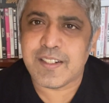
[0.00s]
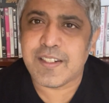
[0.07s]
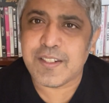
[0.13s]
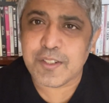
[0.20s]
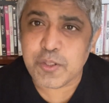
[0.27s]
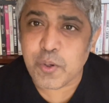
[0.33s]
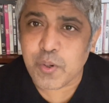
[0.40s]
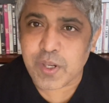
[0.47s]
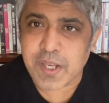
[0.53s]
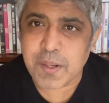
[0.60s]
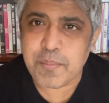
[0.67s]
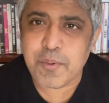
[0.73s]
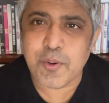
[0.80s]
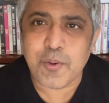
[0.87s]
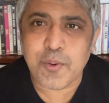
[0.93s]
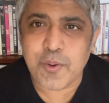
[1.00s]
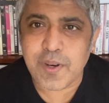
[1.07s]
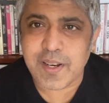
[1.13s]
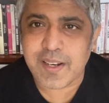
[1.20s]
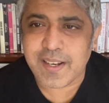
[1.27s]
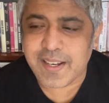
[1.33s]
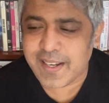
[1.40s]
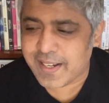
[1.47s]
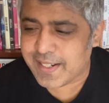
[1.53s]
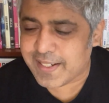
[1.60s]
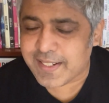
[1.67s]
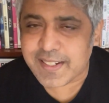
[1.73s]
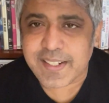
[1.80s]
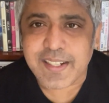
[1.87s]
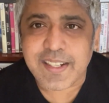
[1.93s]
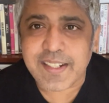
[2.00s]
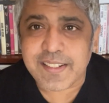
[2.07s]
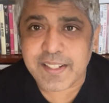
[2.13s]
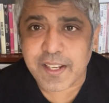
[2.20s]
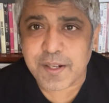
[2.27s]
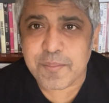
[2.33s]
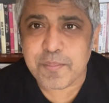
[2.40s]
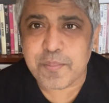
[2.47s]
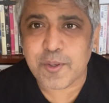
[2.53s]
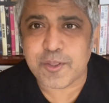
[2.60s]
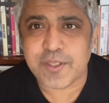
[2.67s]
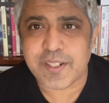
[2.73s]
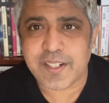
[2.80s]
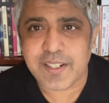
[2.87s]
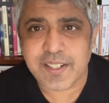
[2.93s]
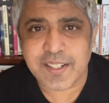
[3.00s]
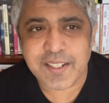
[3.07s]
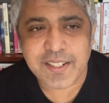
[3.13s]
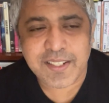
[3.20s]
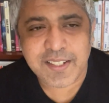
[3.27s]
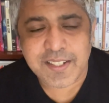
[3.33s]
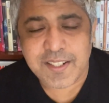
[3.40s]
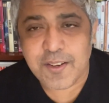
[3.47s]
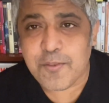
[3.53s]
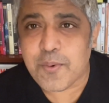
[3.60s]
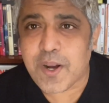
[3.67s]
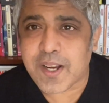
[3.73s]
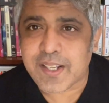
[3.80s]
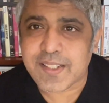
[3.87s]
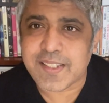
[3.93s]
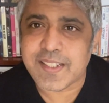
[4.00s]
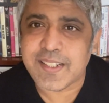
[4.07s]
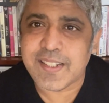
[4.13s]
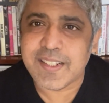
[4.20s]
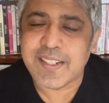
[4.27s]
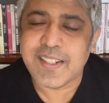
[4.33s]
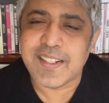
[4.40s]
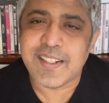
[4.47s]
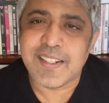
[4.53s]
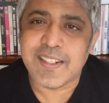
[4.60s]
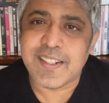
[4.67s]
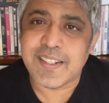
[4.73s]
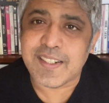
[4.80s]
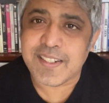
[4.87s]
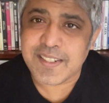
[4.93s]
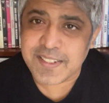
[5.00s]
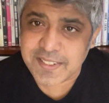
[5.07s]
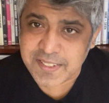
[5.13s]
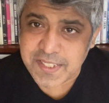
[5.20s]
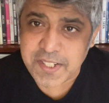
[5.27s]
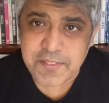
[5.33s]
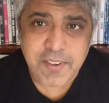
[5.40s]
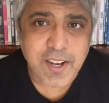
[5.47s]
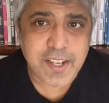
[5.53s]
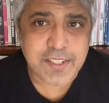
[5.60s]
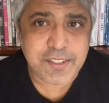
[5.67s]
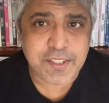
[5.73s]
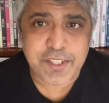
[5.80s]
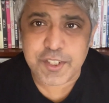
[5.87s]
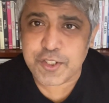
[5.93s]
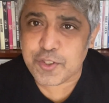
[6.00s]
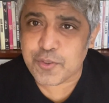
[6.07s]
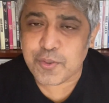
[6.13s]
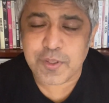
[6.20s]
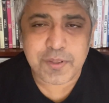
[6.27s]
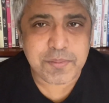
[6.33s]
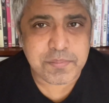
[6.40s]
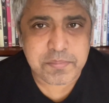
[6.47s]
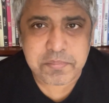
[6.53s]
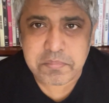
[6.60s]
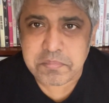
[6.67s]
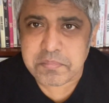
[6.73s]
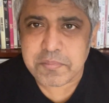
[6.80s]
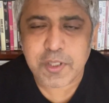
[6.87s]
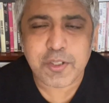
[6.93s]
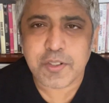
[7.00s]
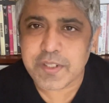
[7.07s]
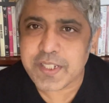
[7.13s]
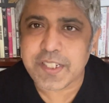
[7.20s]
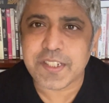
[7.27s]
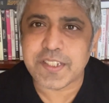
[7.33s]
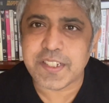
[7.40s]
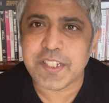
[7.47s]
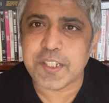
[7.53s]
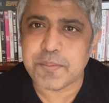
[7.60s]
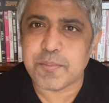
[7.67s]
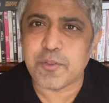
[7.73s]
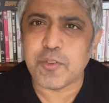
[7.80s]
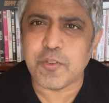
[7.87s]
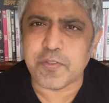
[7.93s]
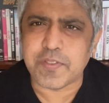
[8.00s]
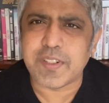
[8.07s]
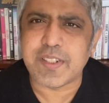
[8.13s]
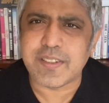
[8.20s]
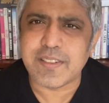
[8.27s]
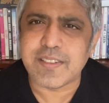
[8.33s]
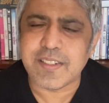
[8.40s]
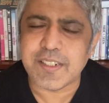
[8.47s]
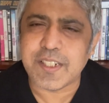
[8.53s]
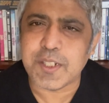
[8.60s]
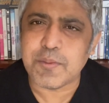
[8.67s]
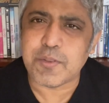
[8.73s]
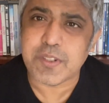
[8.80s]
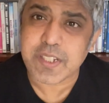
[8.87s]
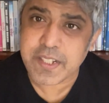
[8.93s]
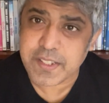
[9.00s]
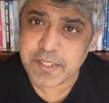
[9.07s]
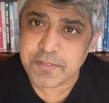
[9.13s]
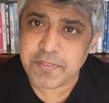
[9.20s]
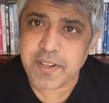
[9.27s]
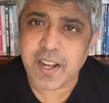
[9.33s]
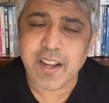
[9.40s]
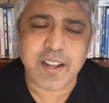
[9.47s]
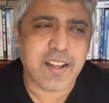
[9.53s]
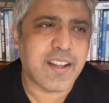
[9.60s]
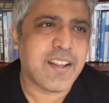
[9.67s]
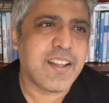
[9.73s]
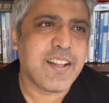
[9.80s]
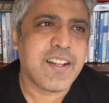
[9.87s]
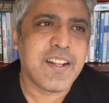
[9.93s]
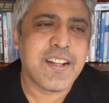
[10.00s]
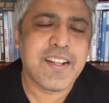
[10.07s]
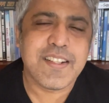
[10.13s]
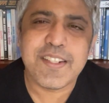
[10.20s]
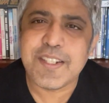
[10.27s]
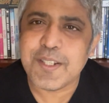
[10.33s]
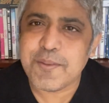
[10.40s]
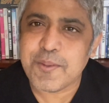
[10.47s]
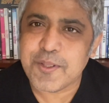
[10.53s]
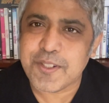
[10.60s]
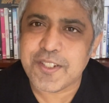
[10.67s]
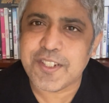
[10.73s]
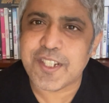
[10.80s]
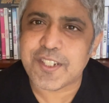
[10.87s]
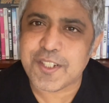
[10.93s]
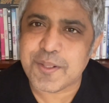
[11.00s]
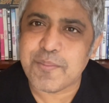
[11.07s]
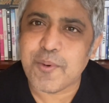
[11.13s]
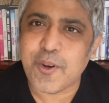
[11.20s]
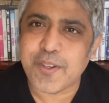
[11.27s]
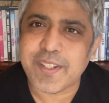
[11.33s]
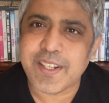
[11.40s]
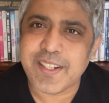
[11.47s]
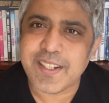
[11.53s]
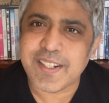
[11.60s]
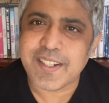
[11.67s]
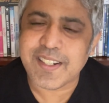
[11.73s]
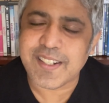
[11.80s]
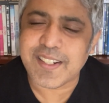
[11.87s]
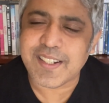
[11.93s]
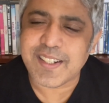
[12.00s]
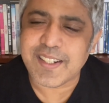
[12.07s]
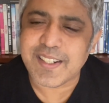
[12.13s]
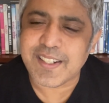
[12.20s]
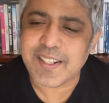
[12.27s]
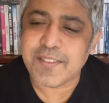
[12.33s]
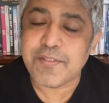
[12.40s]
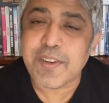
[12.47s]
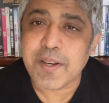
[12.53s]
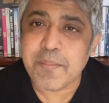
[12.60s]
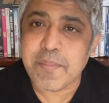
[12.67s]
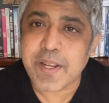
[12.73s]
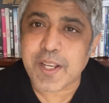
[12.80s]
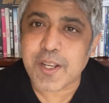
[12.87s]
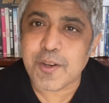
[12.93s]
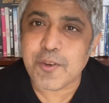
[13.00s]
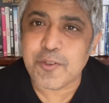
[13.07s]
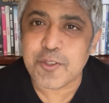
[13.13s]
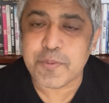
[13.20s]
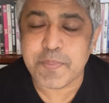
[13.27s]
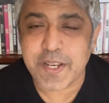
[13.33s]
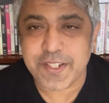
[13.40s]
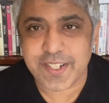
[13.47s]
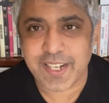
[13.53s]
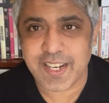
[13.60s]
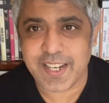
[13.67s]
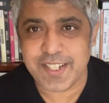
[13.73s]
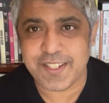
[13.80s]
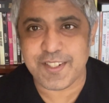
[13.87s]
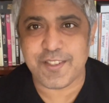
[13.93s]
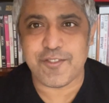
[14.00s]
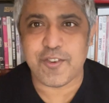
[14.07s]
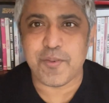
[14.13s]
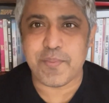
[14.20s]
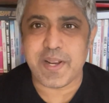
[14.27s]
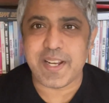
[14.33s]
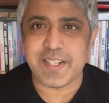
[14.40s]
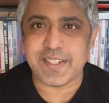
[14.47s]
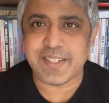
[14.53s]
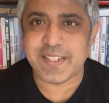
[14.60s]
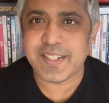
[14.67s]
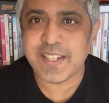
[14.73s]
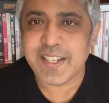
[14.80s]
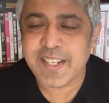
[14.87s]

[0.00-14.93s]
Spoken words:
Dhul Ka Phool and Dharamputra, Waqt, Diwar, Trishul, these prove that he was Ittifaq, that he was just more than a filmmaker who specialized in romance.